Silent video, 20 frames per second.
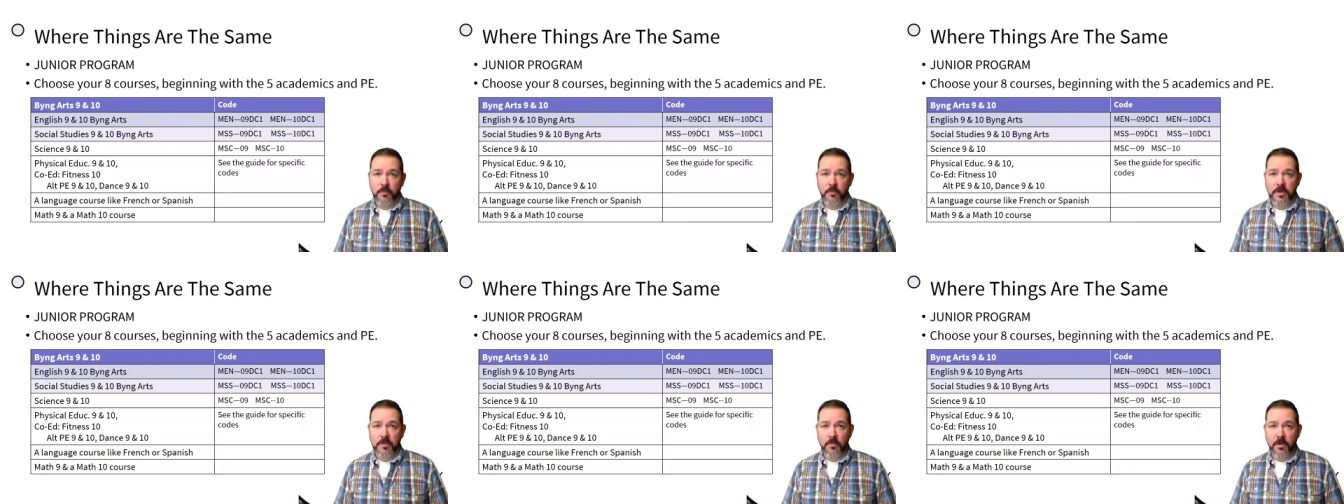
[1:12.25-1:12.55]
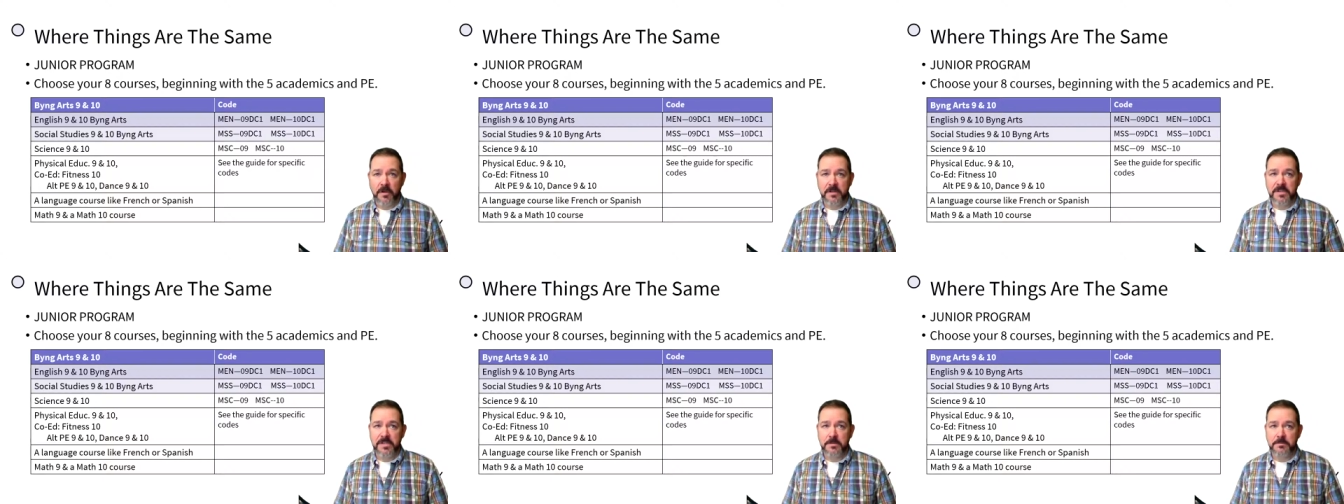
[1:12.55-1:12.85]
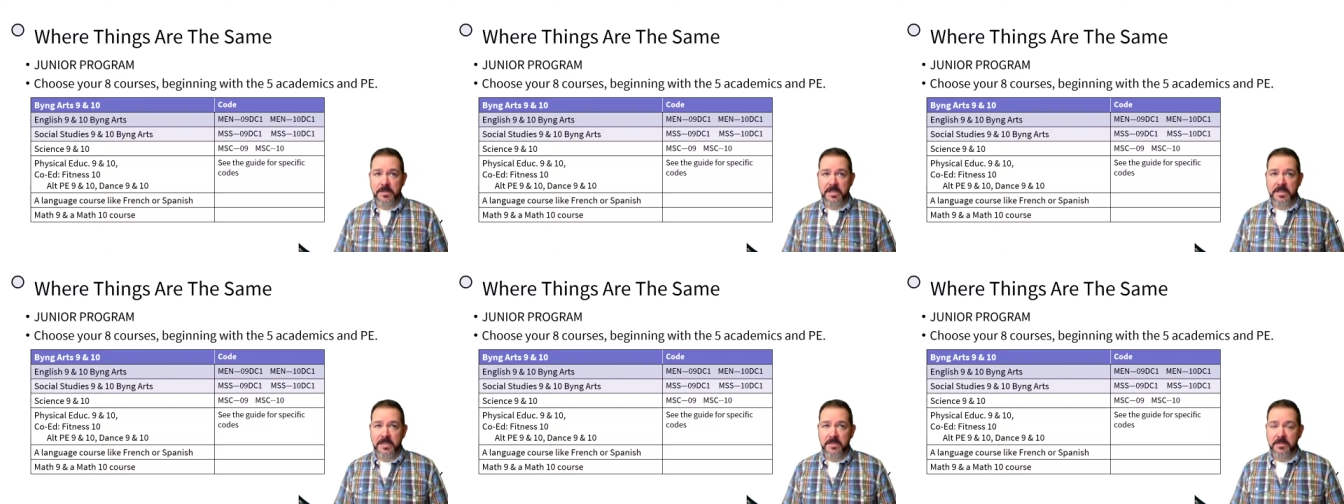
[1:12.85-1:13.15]
We want you to
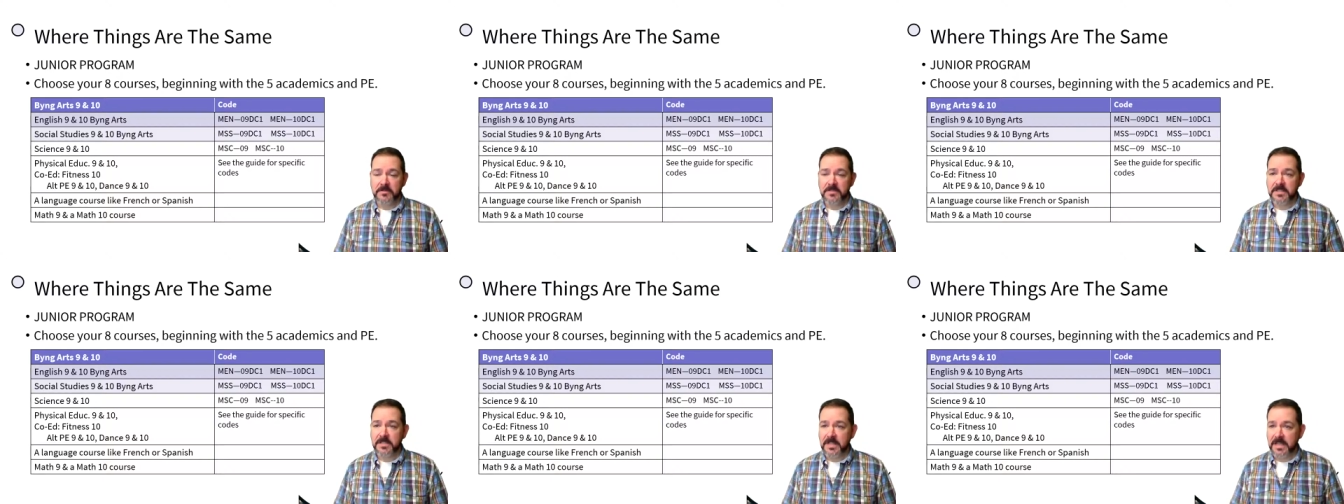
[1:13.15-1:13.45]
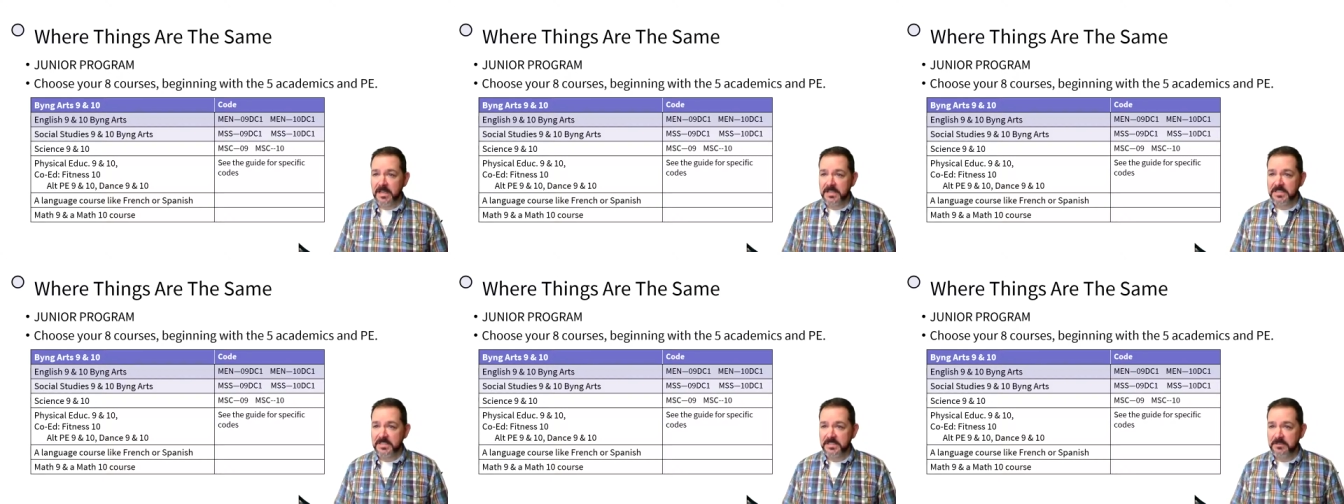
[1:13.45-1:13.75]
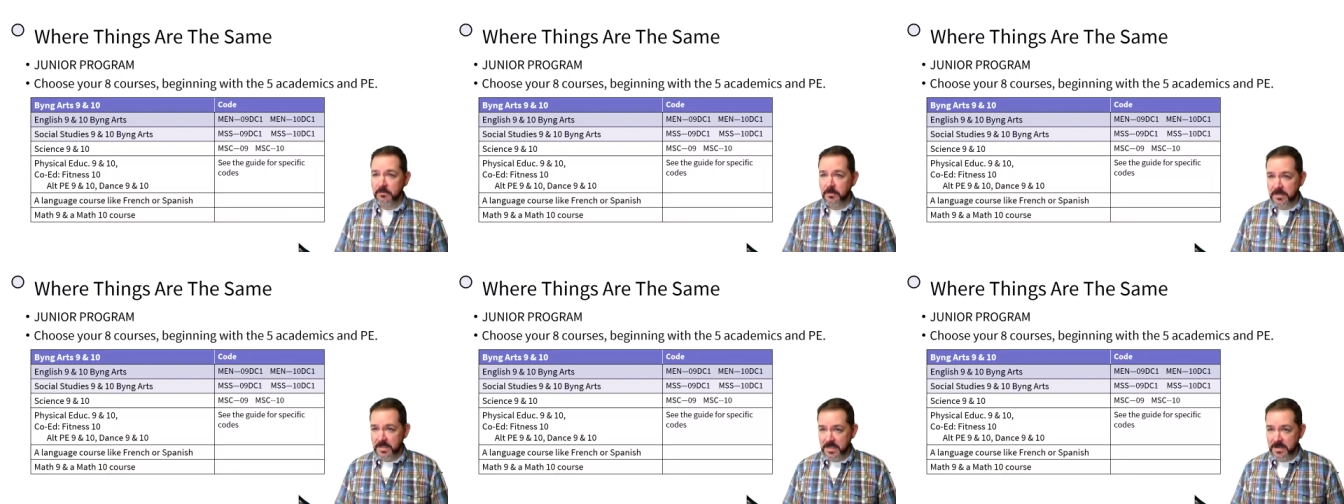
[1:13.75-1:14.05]
be in those
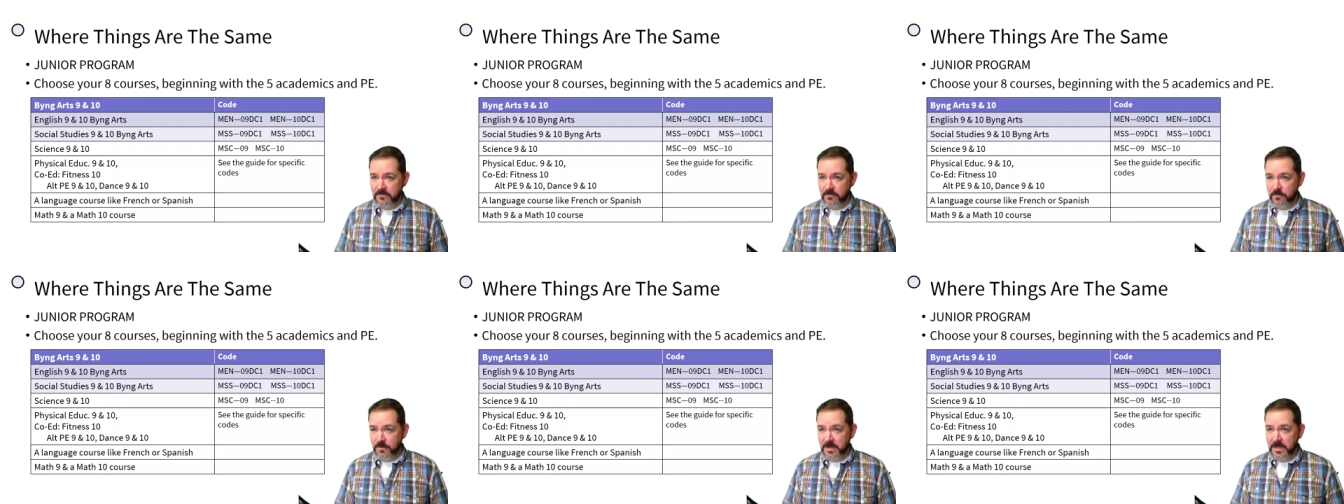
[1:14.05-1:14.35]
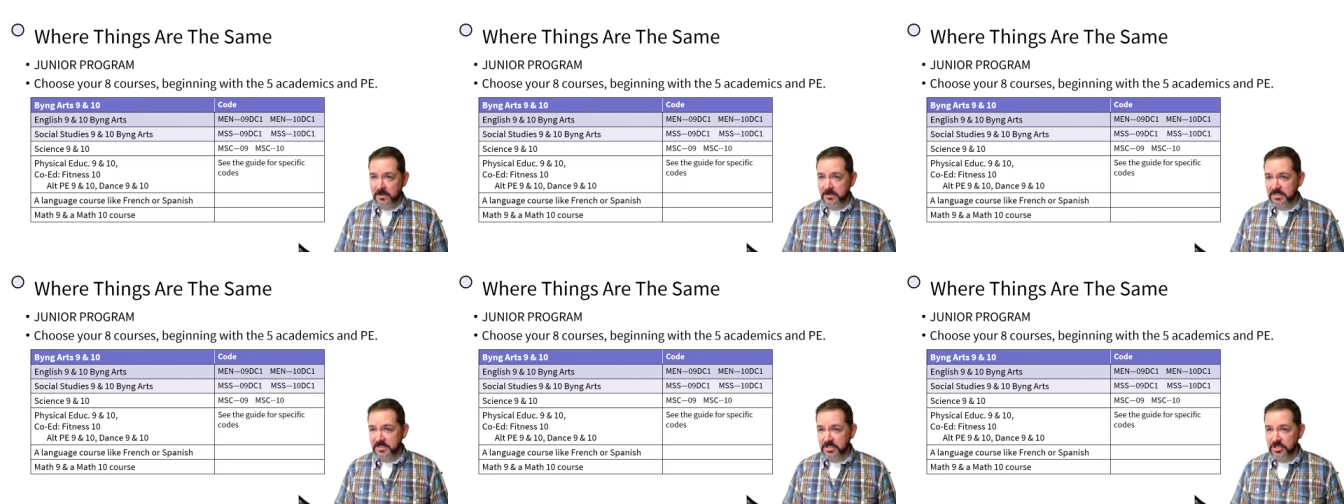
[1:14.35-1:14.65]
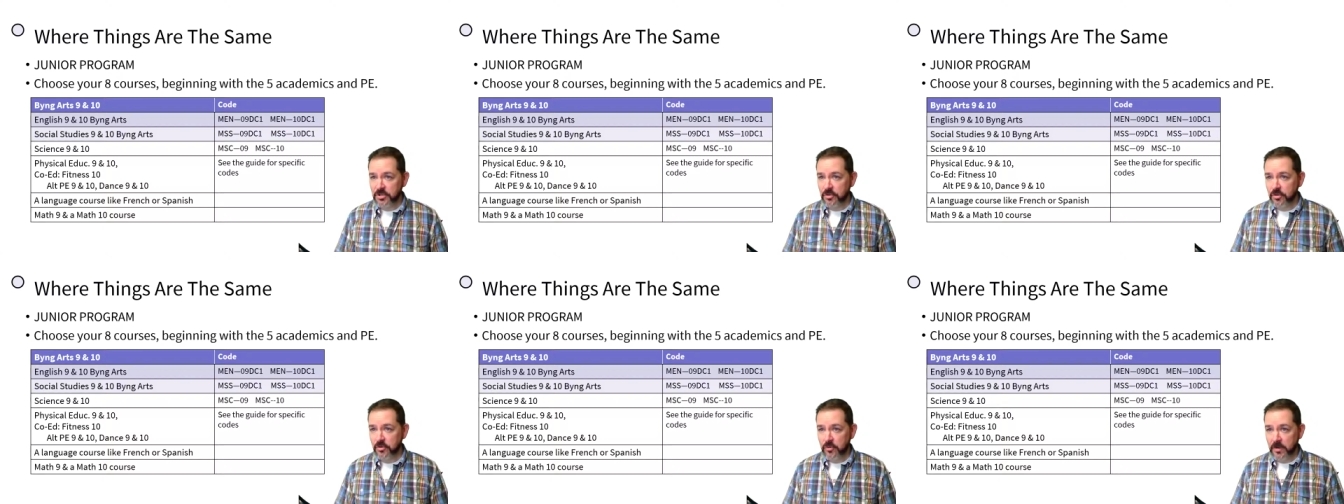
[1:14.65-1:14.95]
classes with everyone else
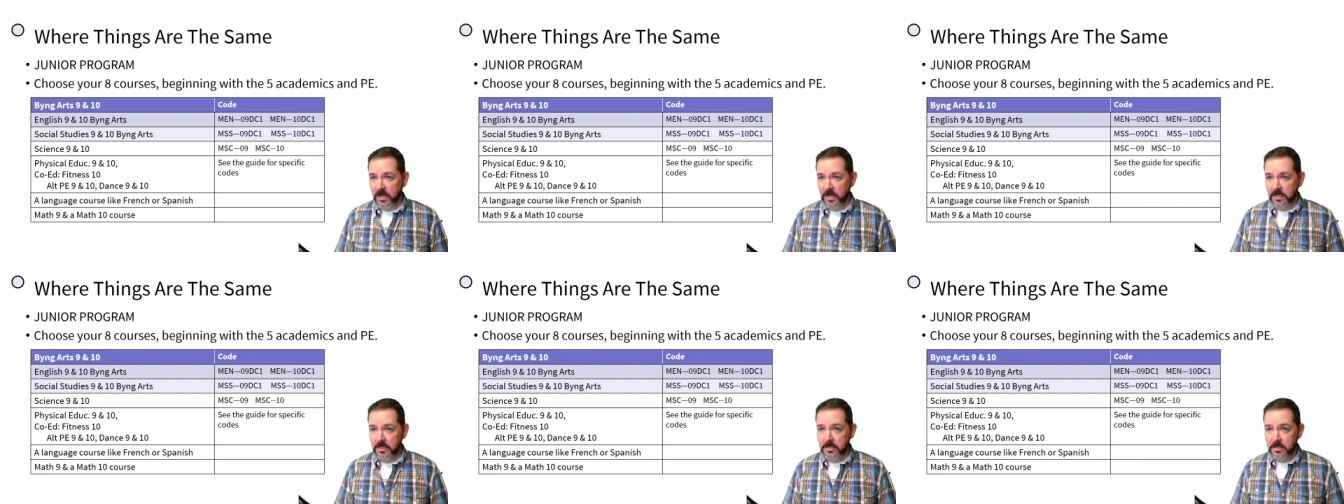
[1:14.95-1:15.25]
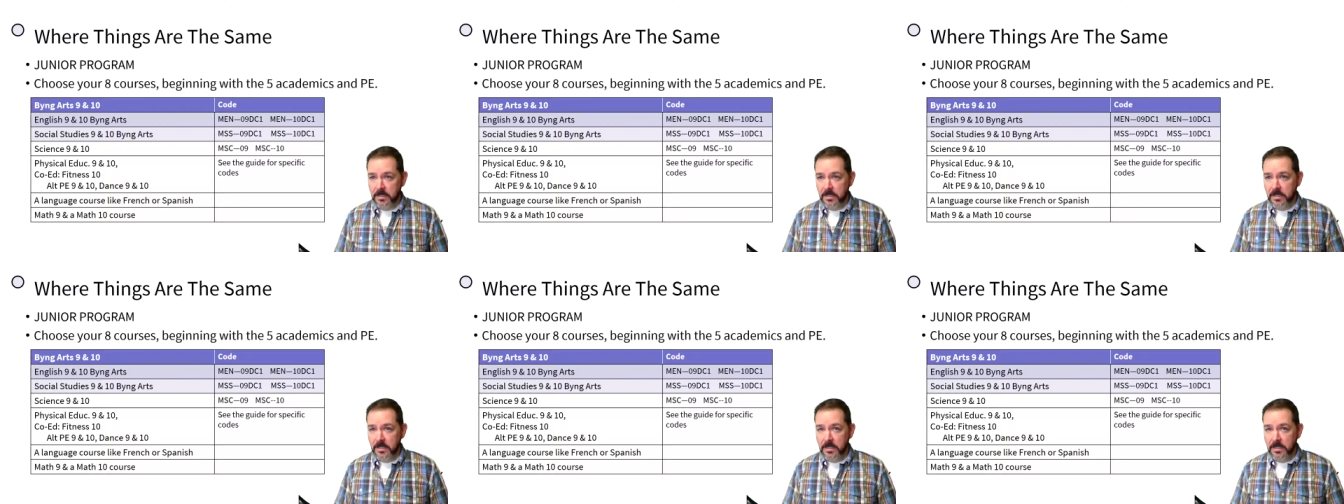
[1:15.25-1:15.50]
in your grade.